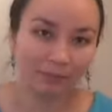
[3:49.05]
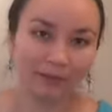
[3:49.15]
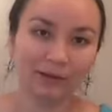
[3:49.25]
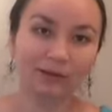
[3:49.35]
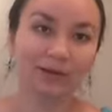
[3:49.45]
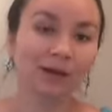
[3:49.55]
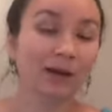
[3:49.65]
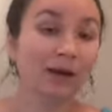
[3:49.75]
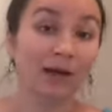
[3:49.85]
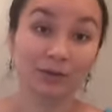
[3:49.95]
But
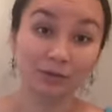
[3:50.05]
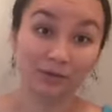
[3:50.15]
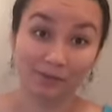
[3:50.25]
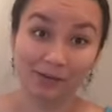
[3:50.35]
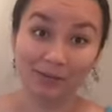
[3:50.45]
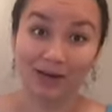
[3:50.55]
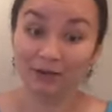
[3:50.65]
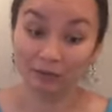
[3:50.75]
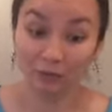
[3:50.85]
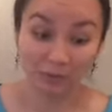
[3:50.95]
I do think baby had
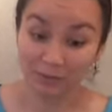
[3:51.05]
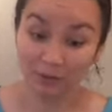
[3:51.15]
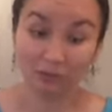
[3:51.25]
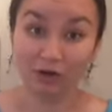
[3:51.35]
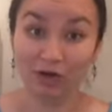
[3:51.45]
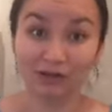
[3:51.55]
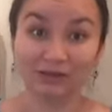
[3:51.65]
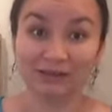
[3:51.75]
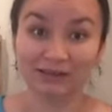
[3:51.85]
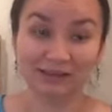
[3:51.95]
a growth spurt
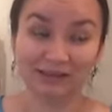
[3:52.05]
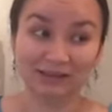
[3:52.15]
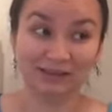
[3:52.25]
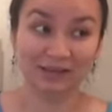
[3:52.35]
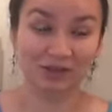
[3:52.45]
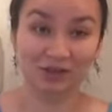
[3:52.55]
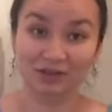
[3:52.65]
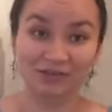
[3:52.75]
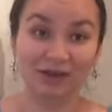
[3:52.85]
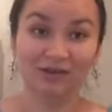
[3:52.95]
regardless, because it's
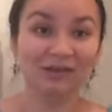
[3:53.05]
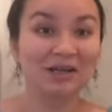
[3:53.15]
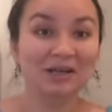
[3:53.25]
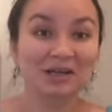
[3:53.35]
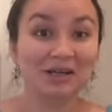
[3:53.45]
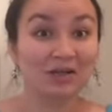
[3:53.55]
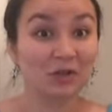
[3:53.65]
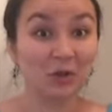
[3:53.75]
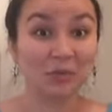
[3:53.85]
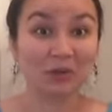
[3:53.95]
just felt
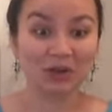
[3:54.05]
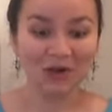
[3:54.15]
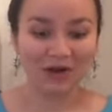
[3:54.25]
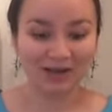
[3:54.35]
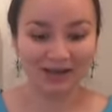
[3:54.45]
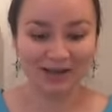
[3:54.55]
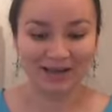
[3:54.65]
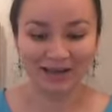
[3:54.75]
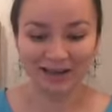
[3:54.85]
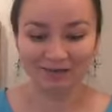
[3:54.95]
super long
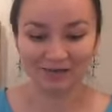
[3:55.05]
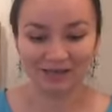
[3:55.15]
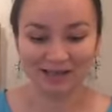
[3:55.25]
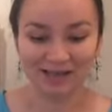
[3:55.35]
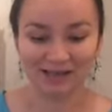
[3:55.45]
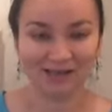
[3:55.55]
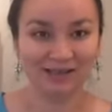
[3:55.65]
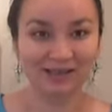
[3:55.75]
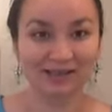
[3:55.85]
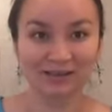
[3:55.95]
ever since